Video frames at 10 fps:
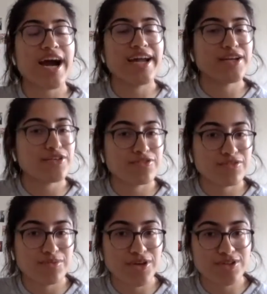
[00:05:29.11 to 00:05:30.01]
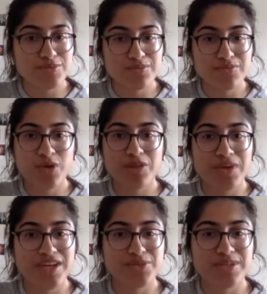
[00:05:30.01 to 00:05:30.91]
kind of goes with
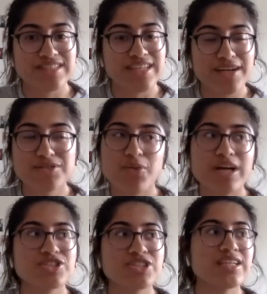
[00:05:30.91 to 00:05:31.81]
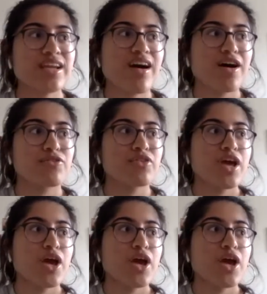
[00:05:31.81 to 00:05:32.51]
me towards the next question of